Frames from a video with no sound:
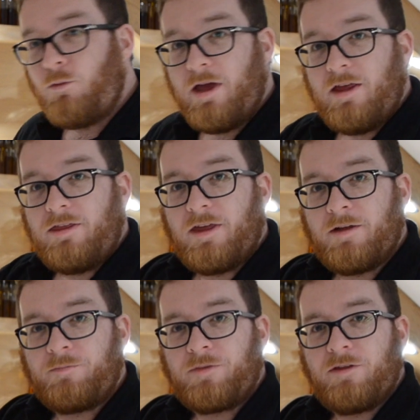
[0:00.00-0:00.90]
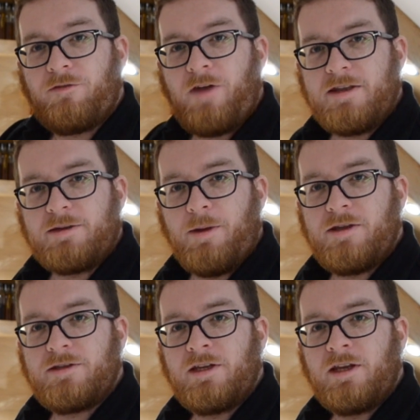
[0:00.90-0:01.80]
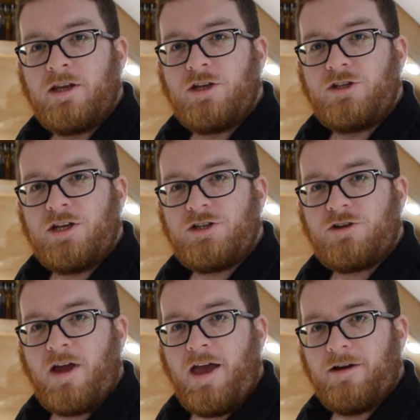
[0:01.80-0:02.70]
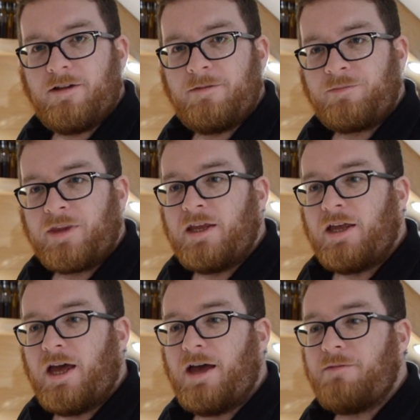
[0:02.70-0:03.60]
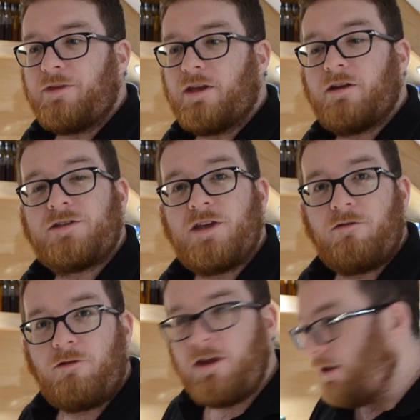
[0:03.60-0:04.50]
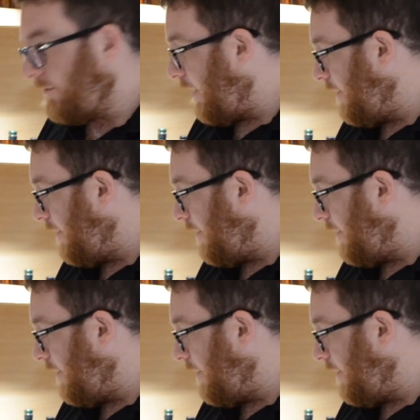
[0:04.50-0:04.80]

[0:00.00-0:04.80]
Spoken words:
with Fentimans Ginger Ale, served we love at